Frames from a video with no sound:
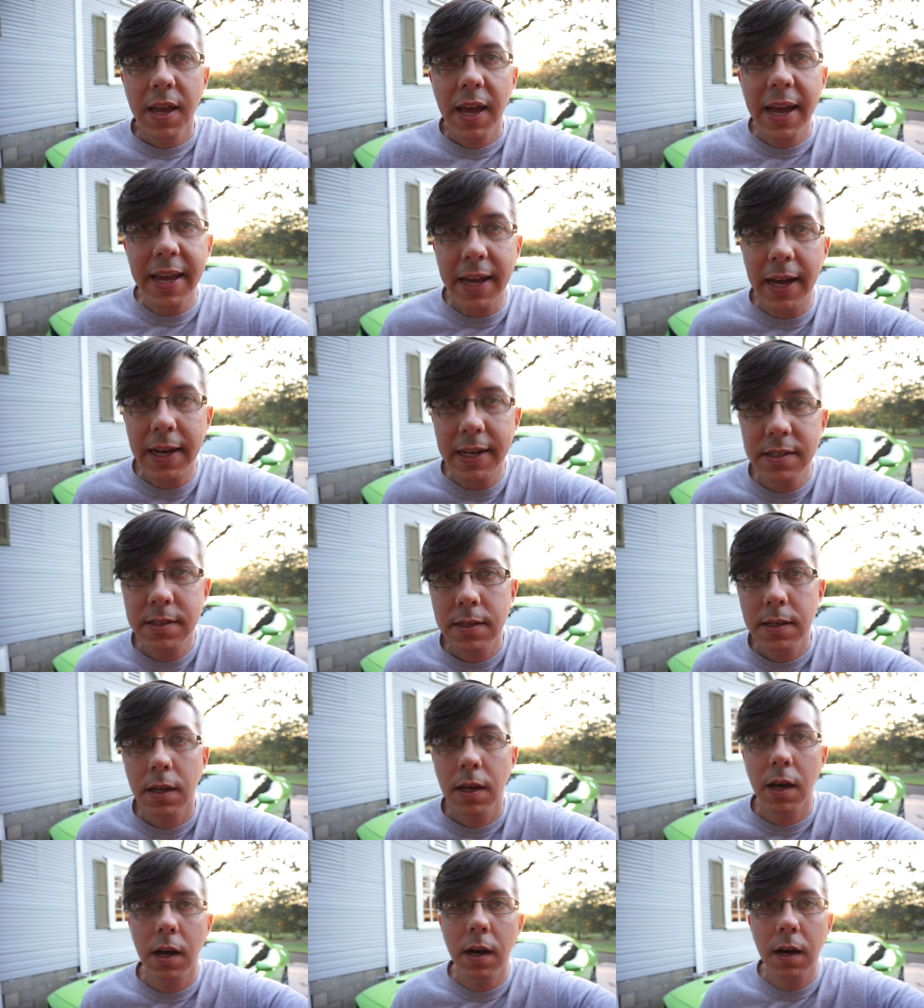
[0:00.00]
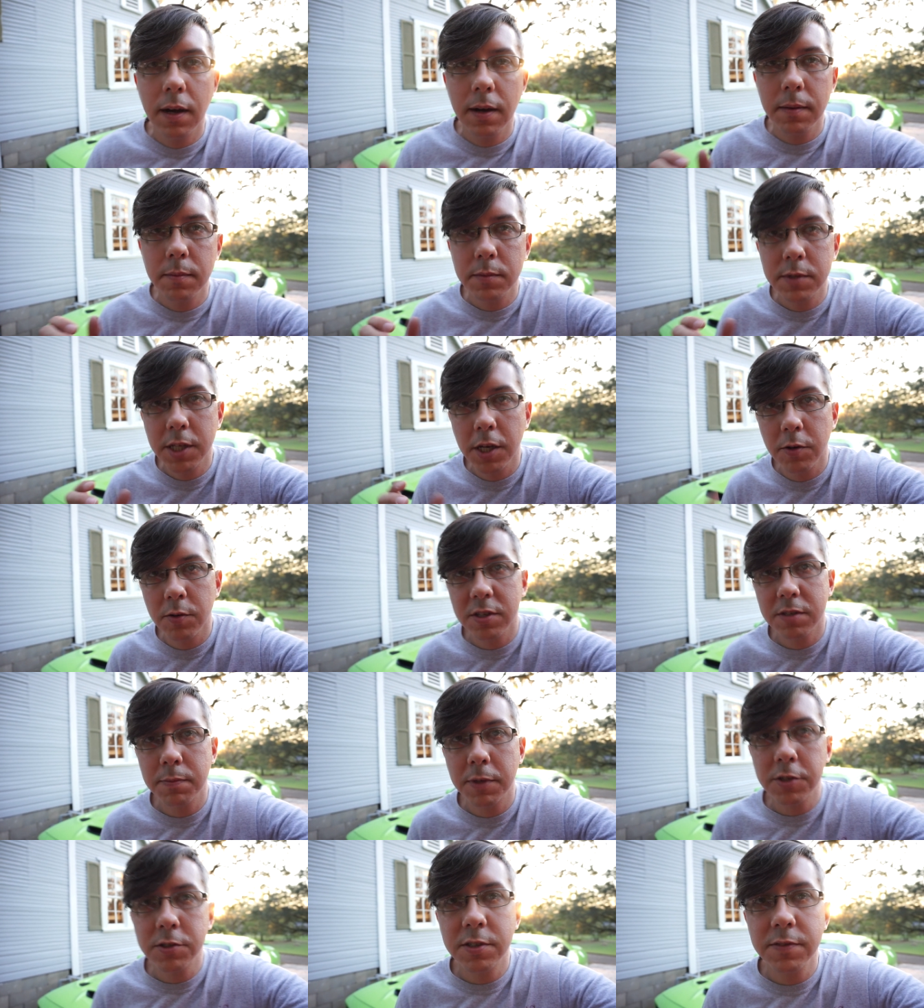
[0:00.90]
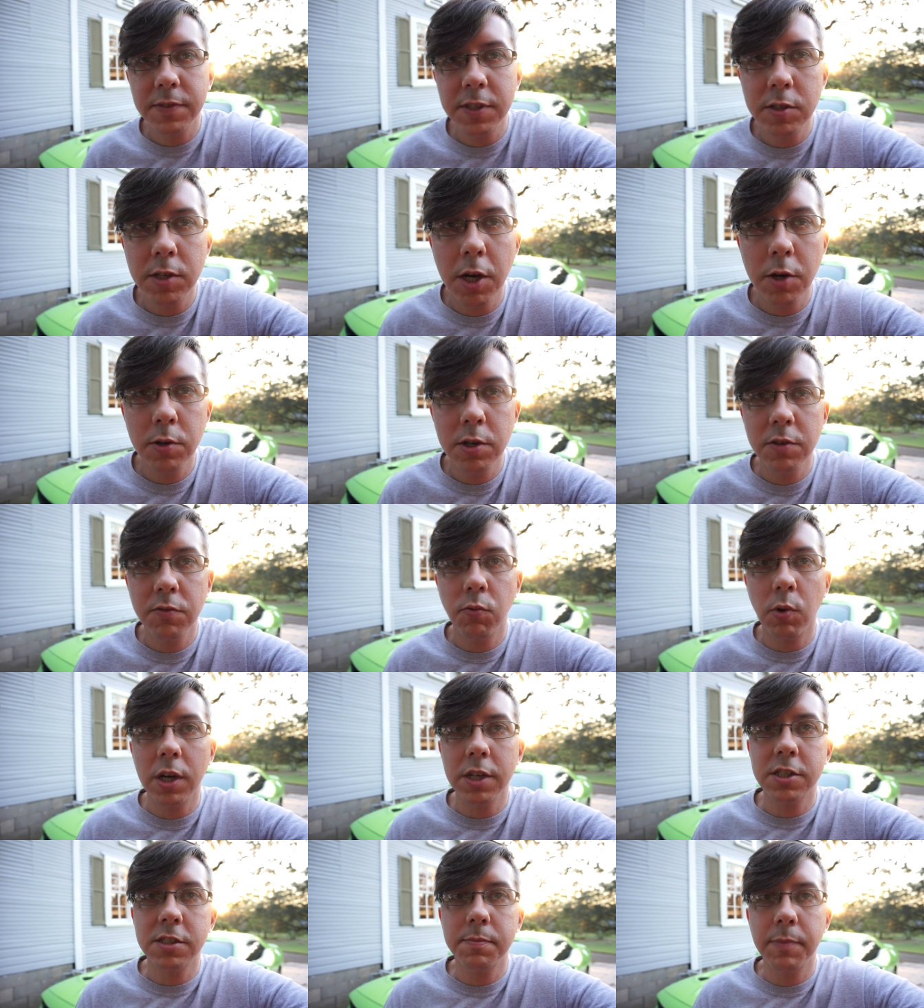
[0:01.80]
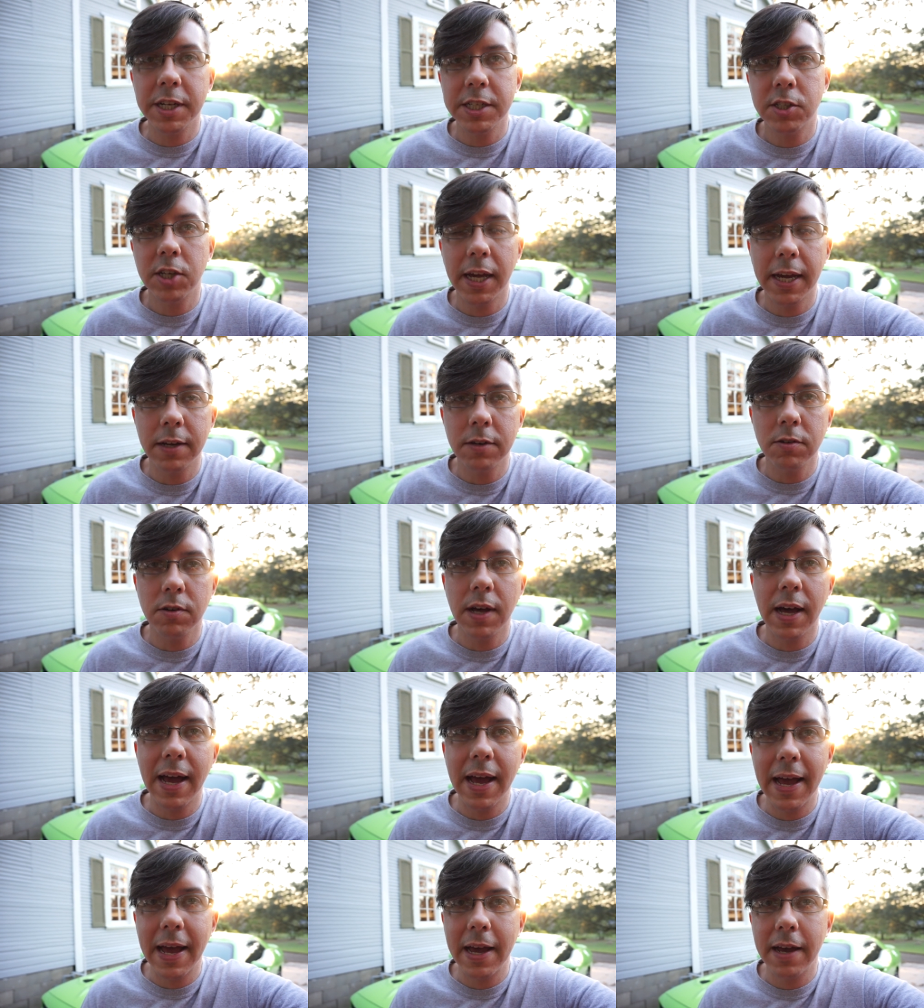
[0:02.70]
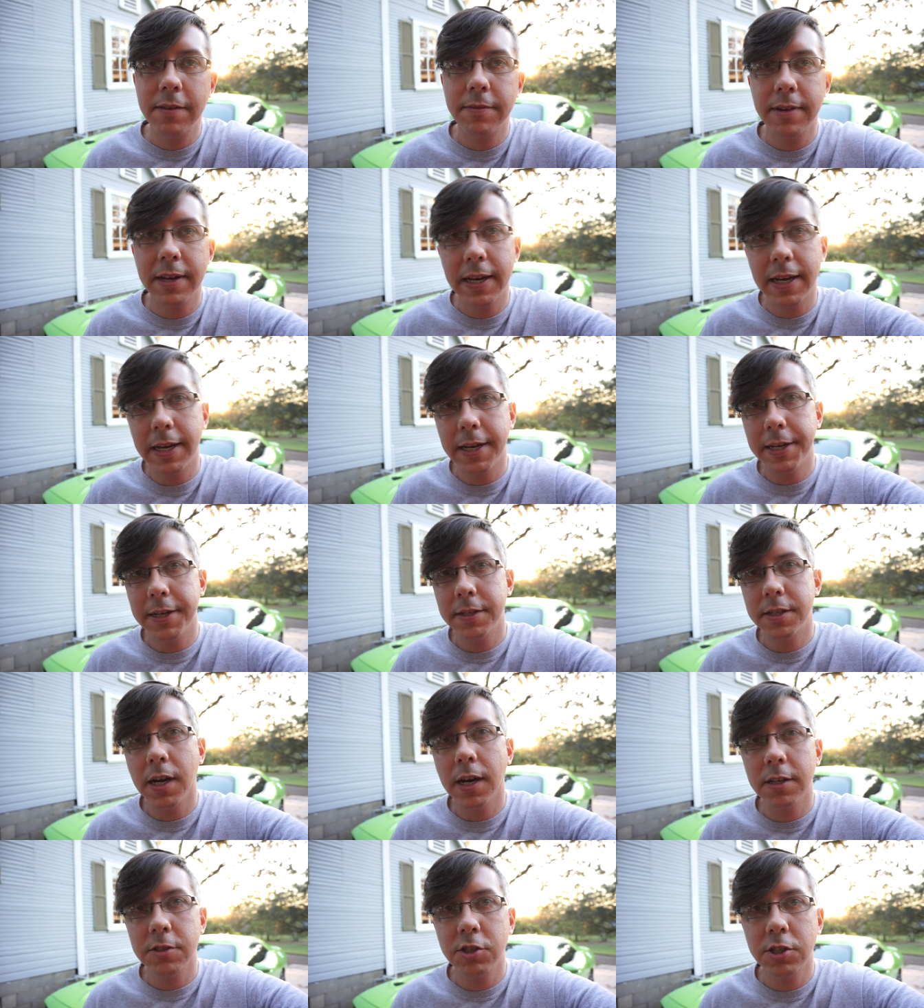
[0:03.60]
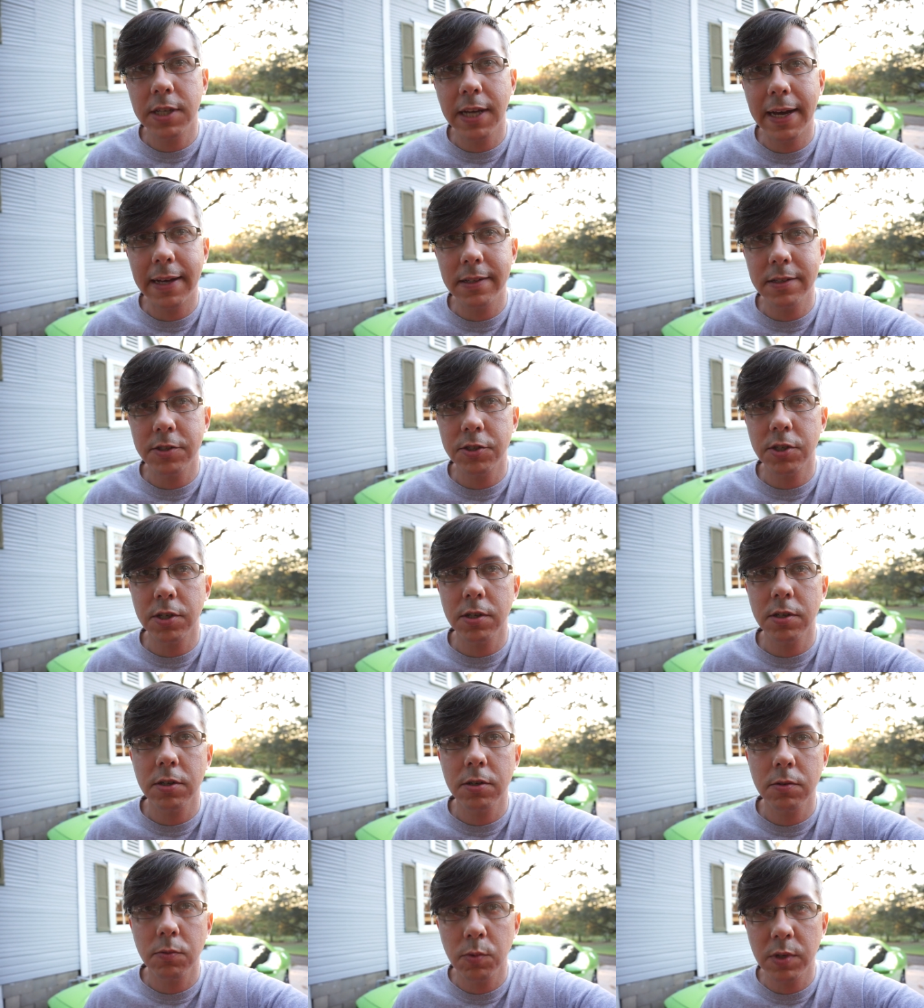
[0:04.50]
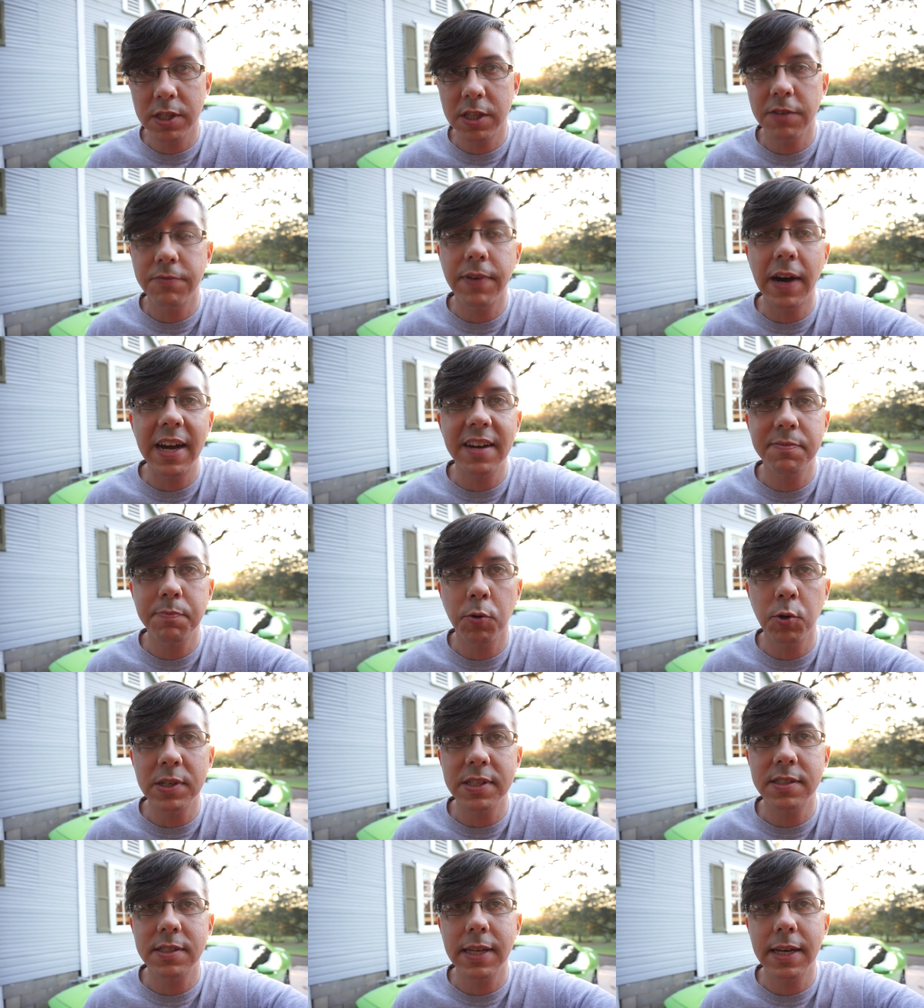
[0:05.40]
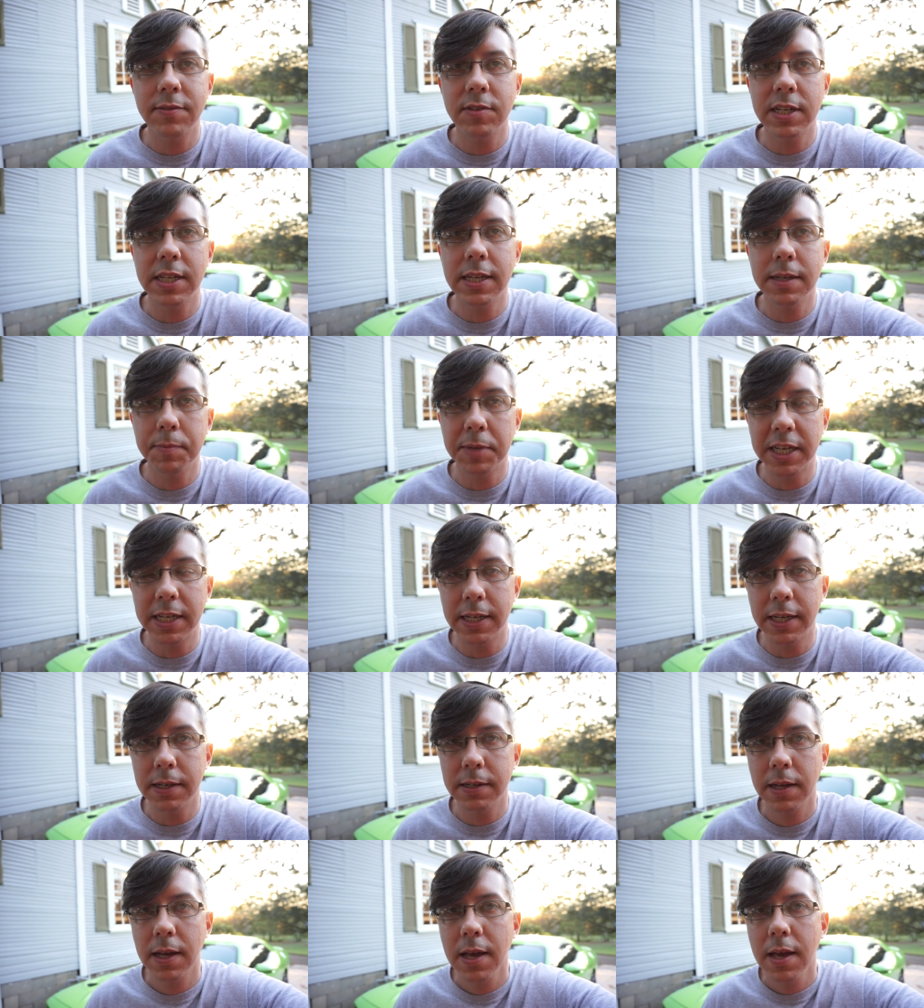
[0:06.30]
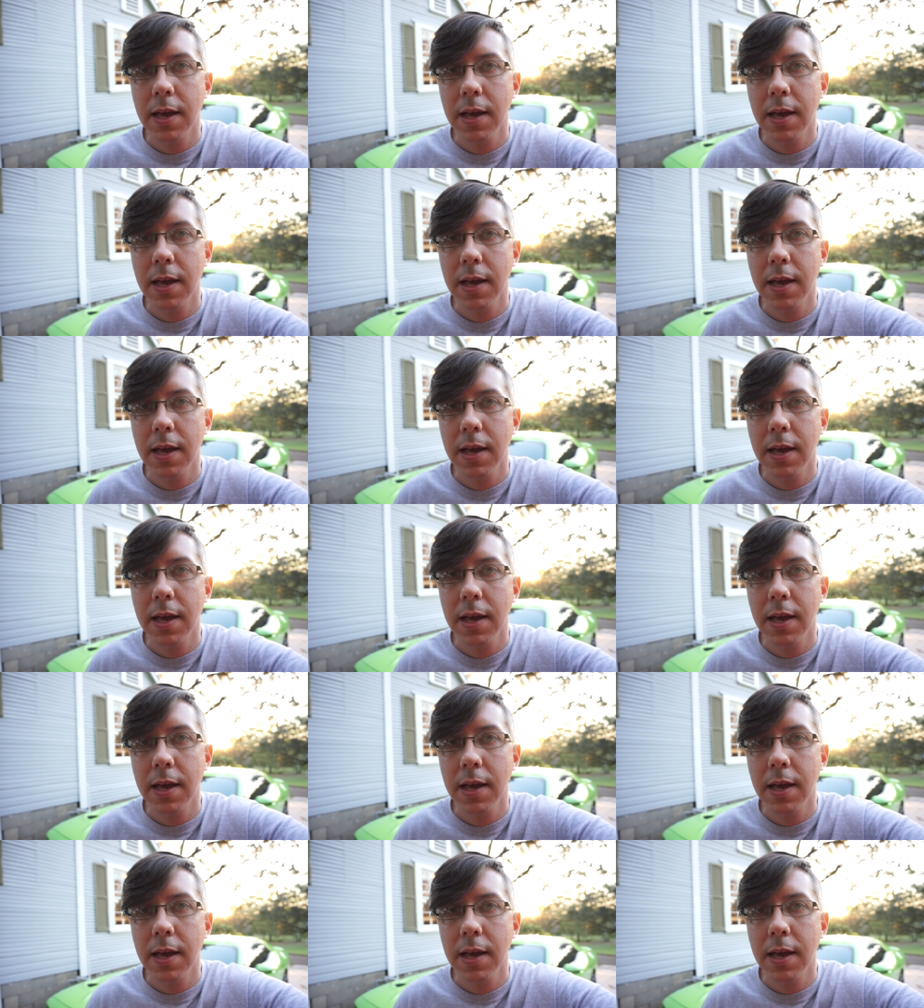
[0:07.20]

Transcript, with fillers: Hey guys, um, so as most of you know who've watched my channel, I have a Dodge Challenger with the 5.7 Hemi in it.